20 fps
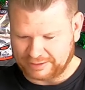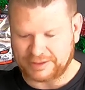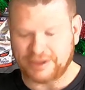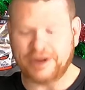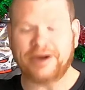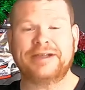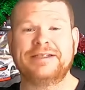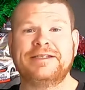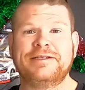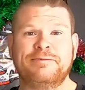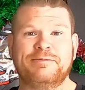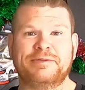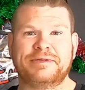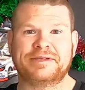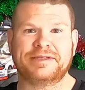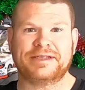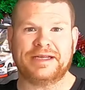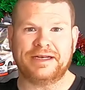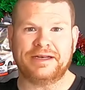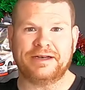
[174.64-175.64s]

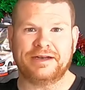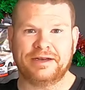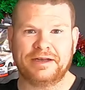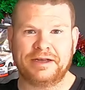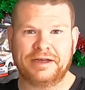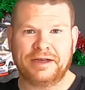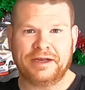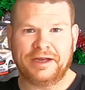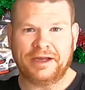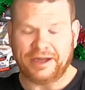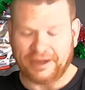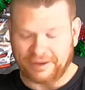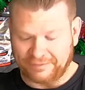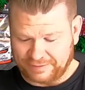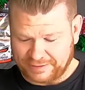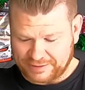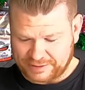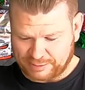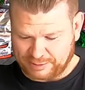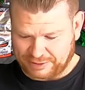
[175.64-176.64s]
90%
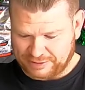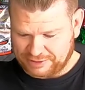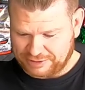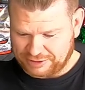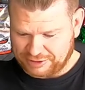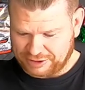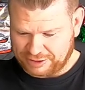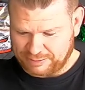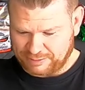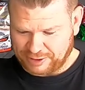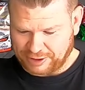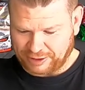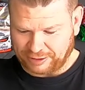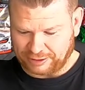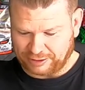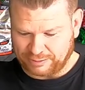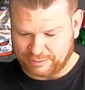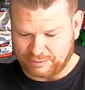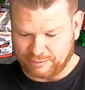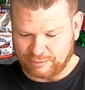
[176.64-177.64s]
of the sponsorship
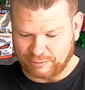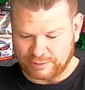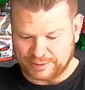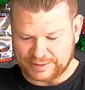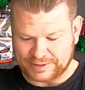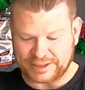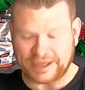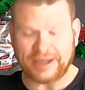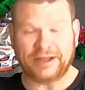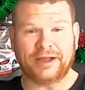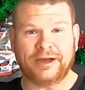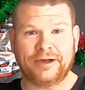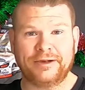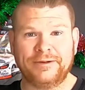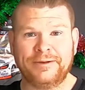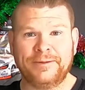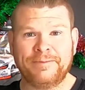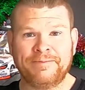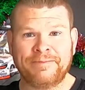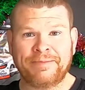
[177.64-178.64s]
column was
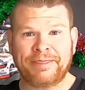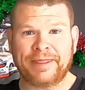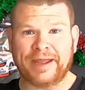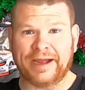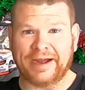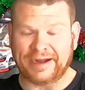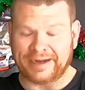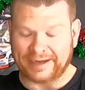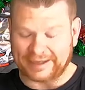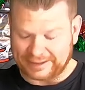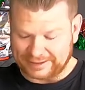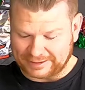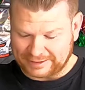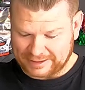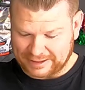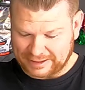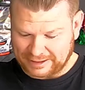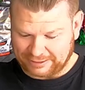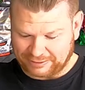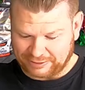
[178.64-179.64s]
yellow,
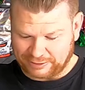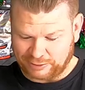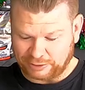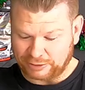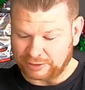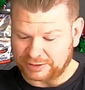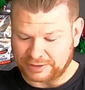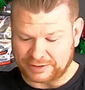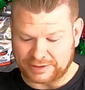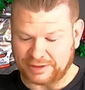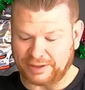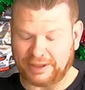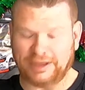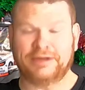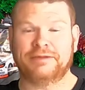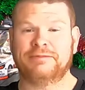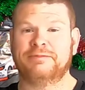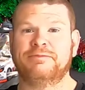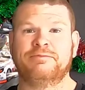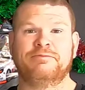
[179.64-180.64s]
or
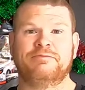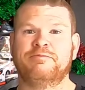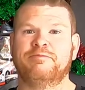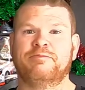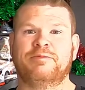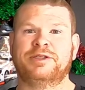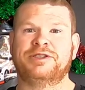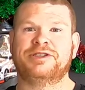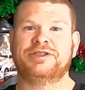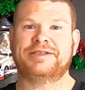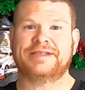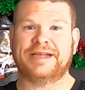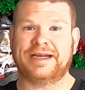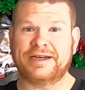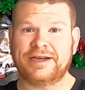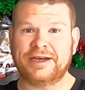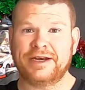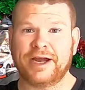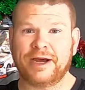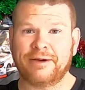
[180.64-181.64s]
I just
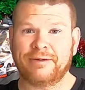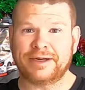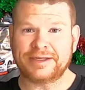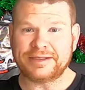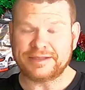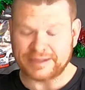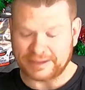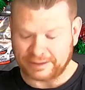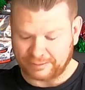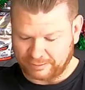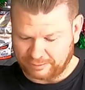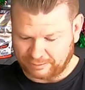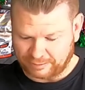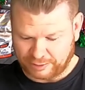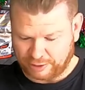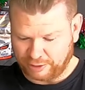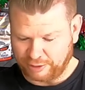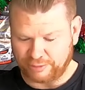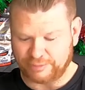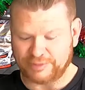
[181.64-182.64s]
had no idea
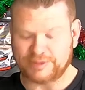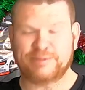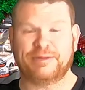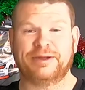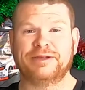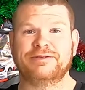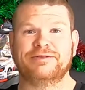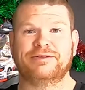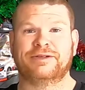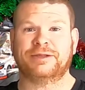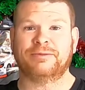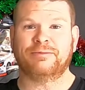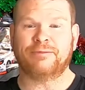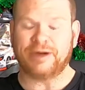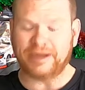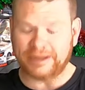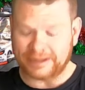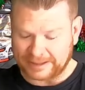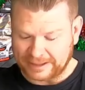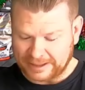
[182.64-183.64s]
who was sponsoring
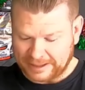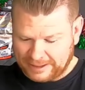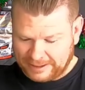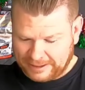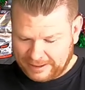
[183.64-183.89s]
what.